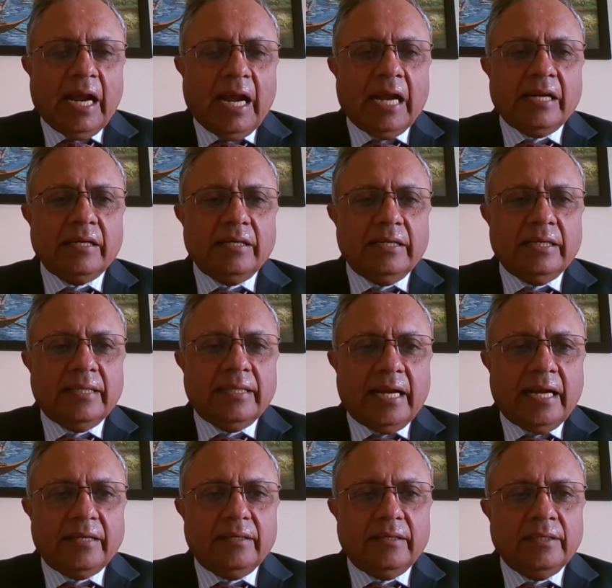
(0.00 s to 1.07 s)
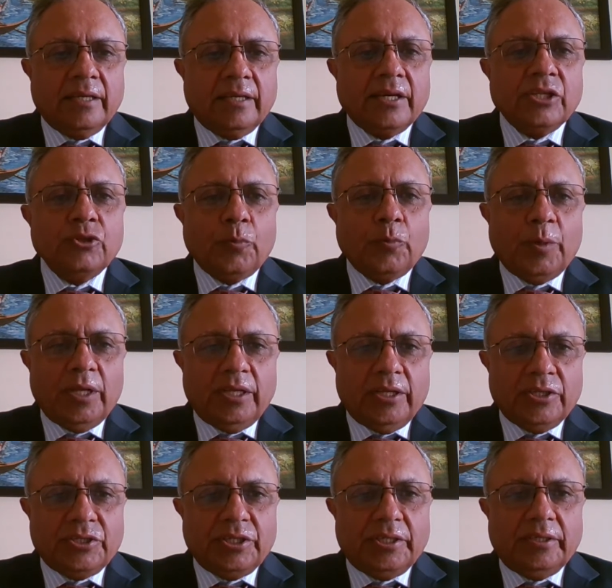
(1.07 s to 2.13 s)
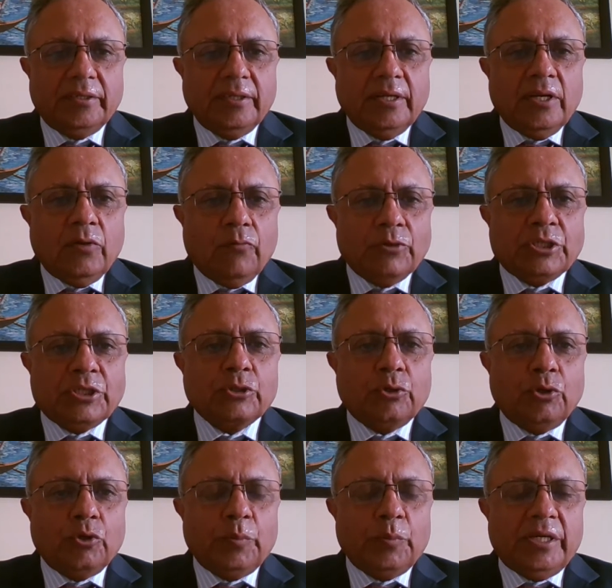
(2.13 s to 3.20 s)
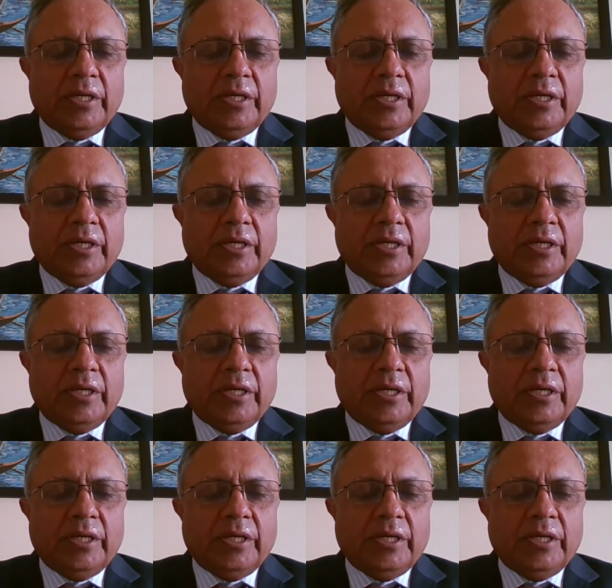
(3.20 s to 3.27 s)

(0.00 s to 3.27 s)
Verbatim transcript: And in that, the renewable energy, which is going to be